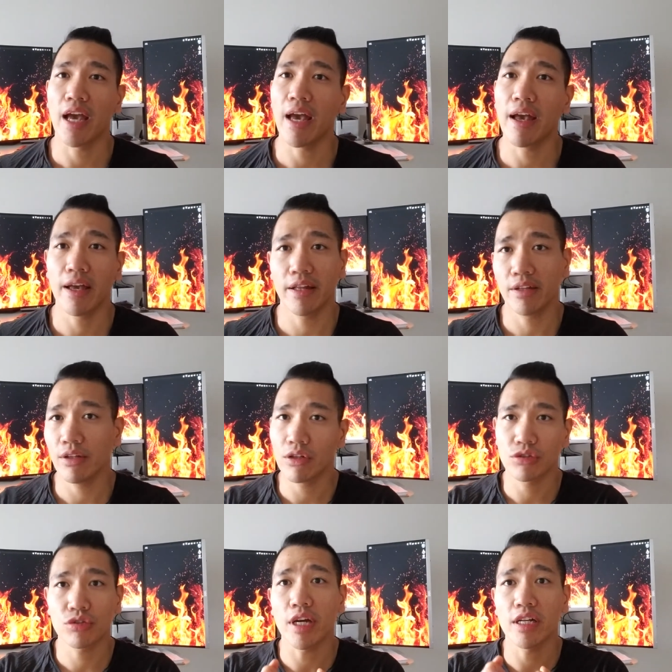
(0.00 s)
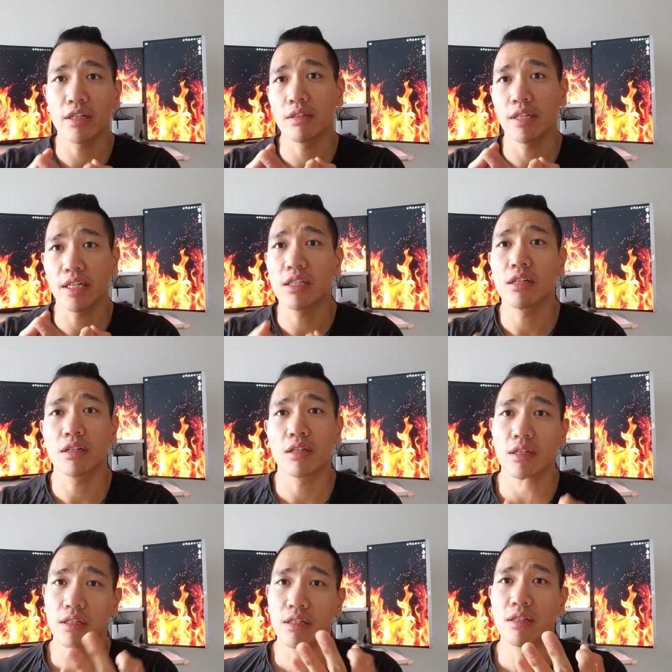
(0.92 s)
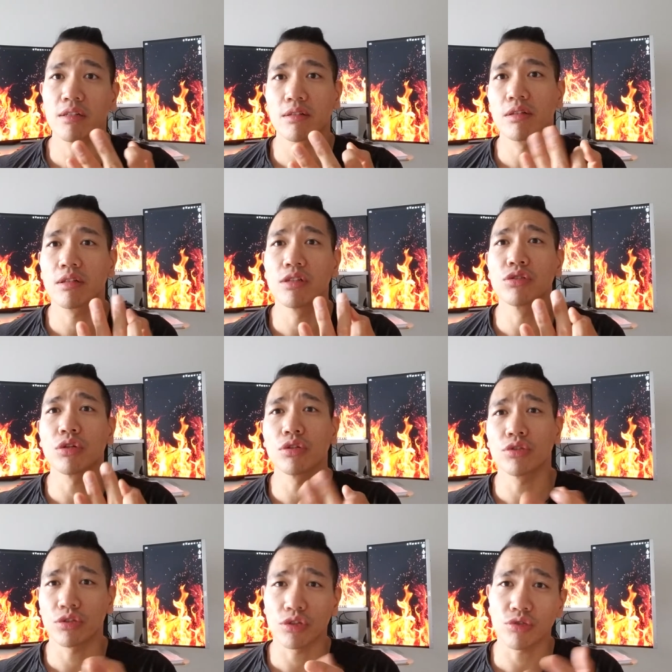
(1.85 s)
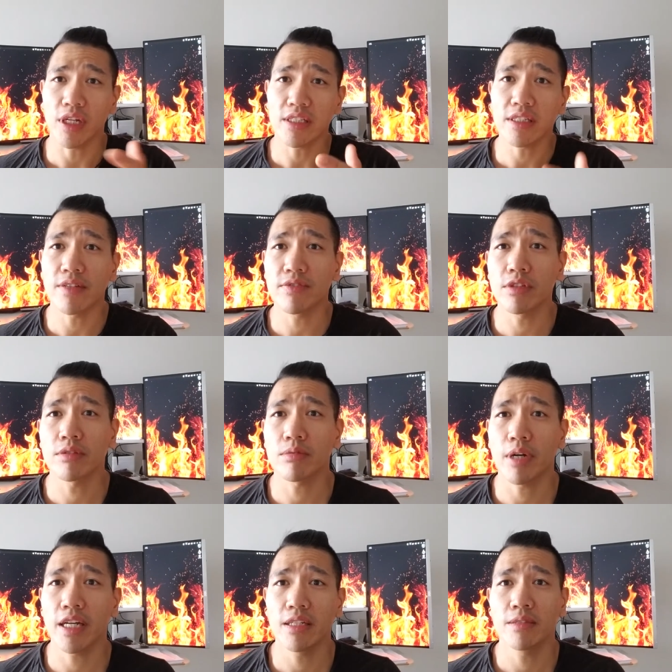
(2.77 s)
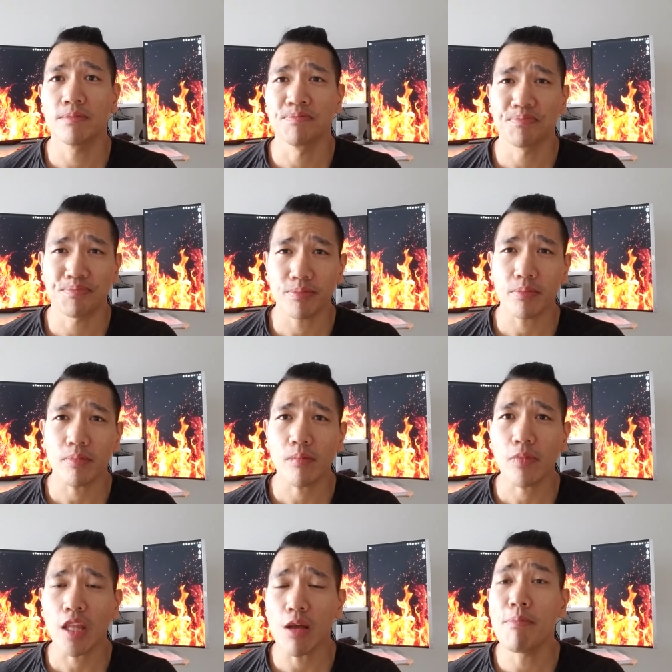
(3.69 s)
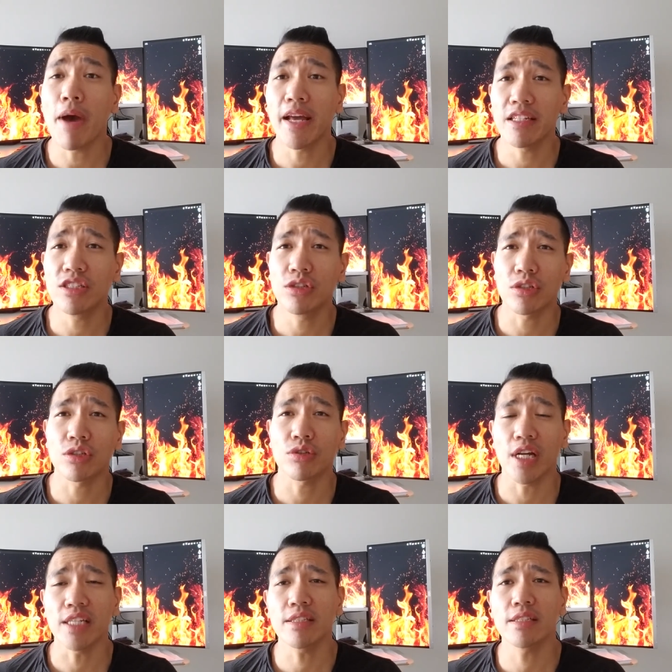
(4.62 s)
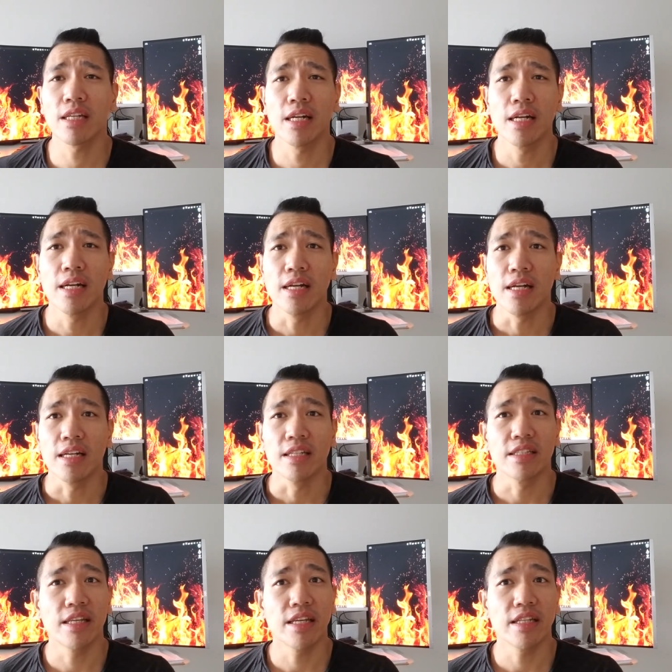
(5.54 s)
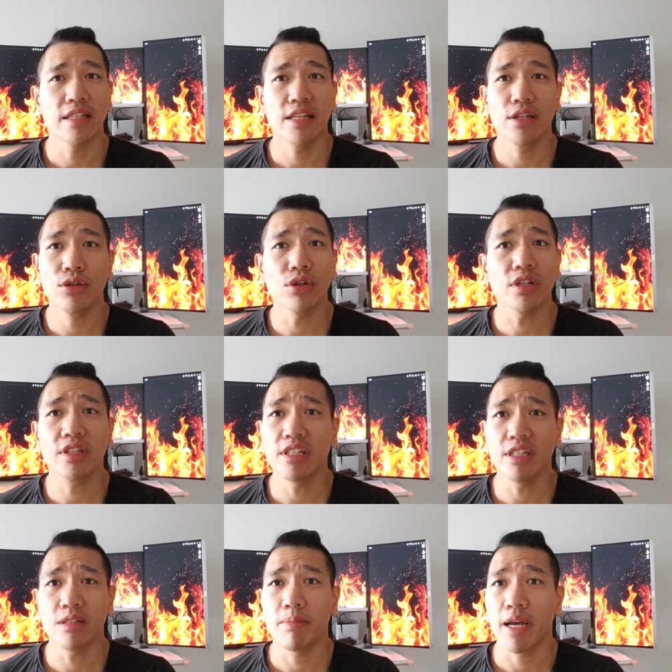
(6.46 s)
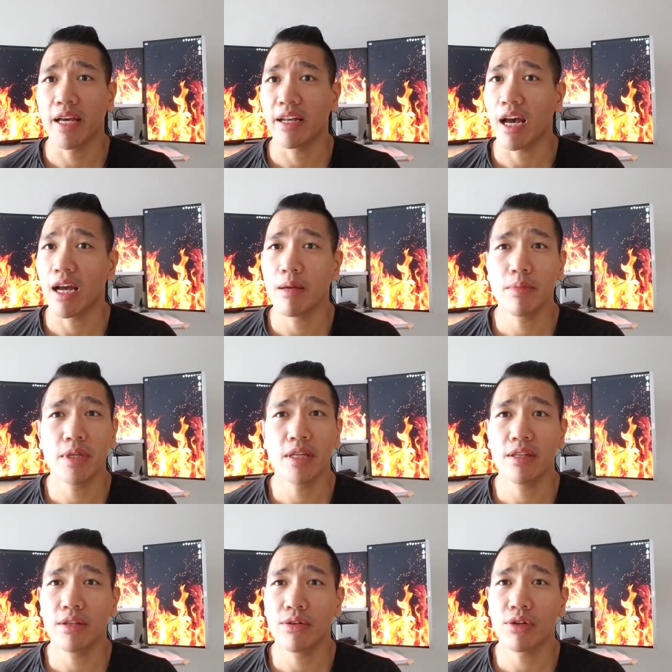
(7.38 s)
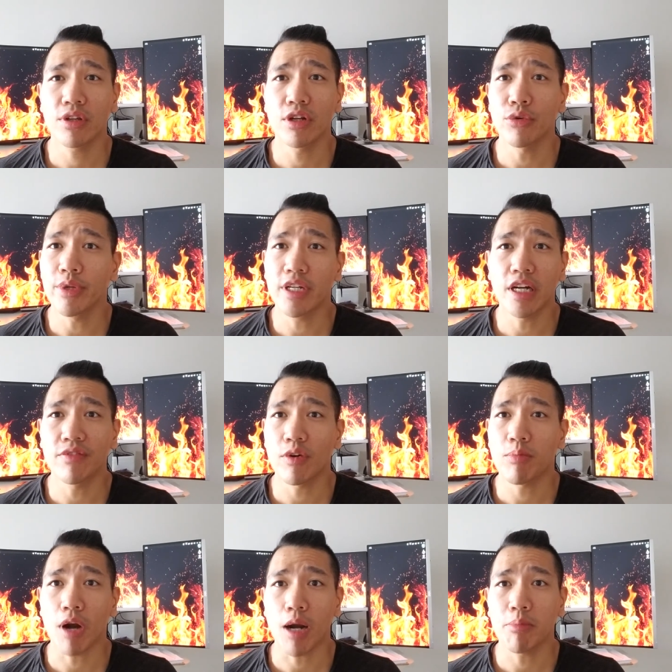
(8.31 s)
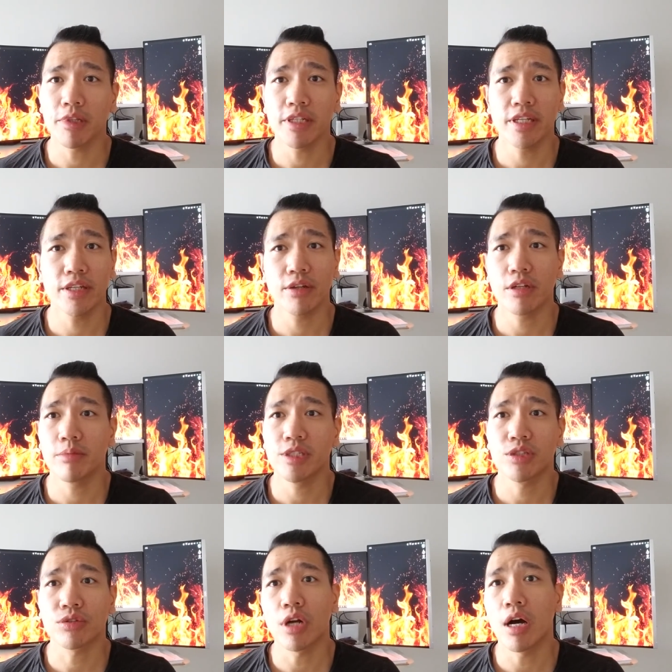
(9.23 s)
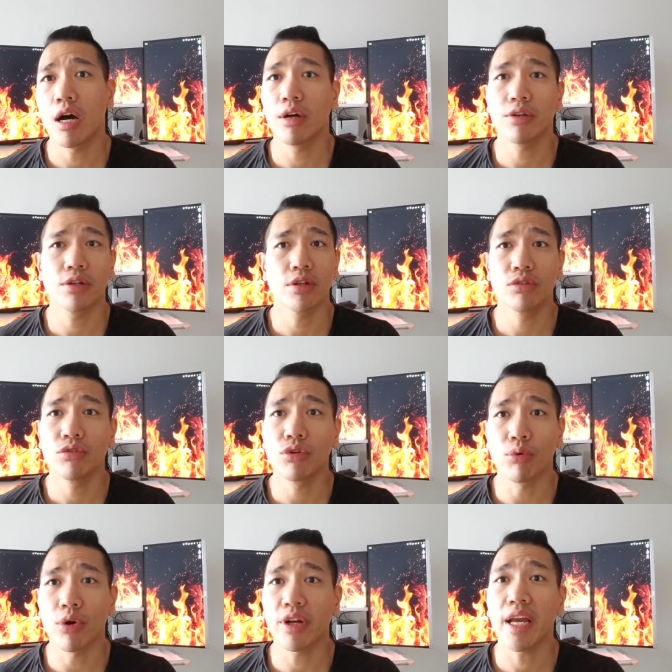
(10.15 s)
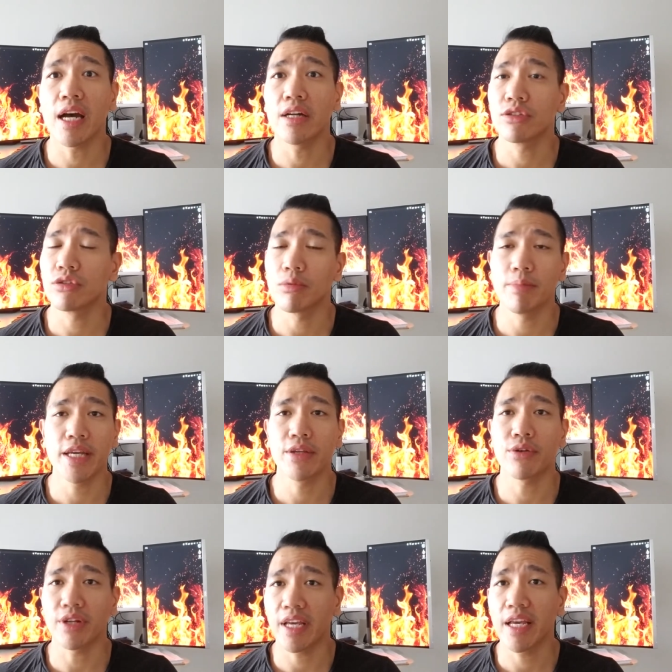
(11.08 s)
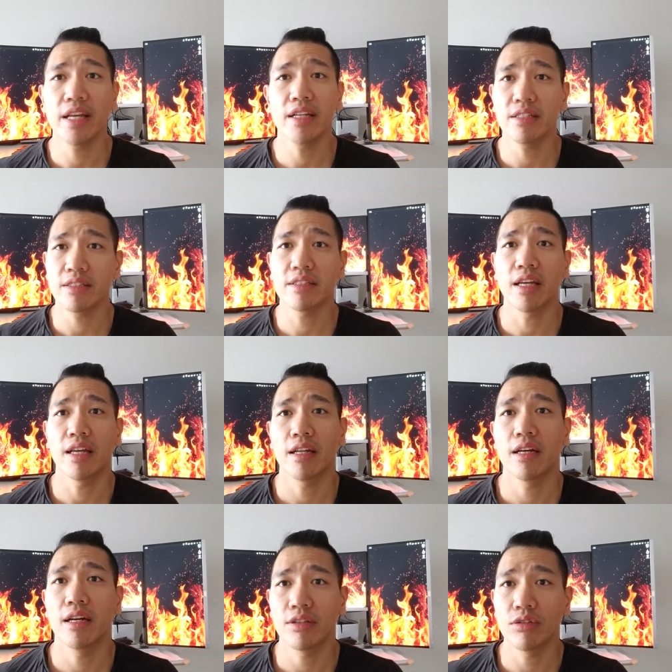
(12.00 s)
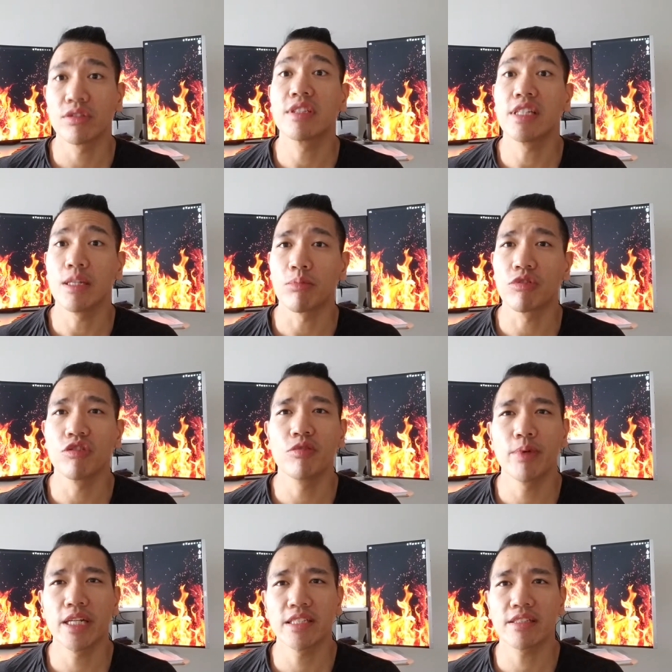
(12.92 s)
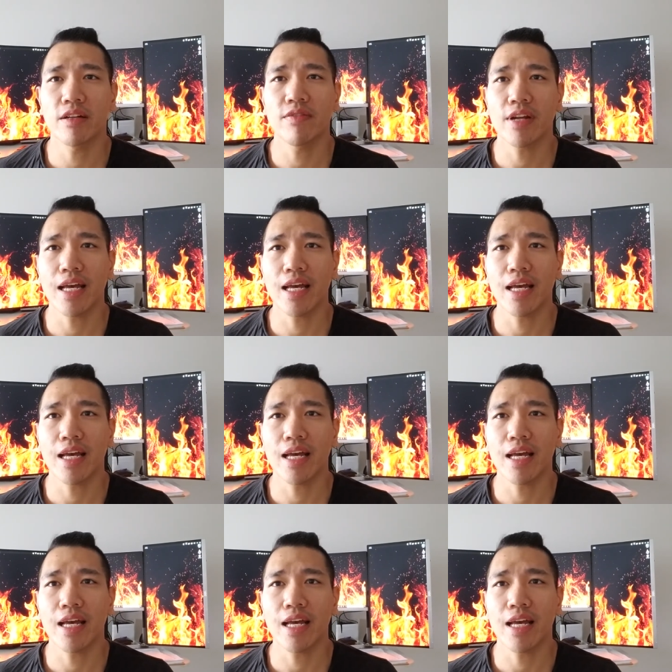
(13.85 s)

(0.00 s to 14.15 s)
and you know try to like control your stress levels, right? Manage your stress. Then, then you're good, man. I mean, you're gonna recover properly. You're gonna be strong. You're gonna do your workouts. You'll make your gains, and uh, you'll see improvement and stuff like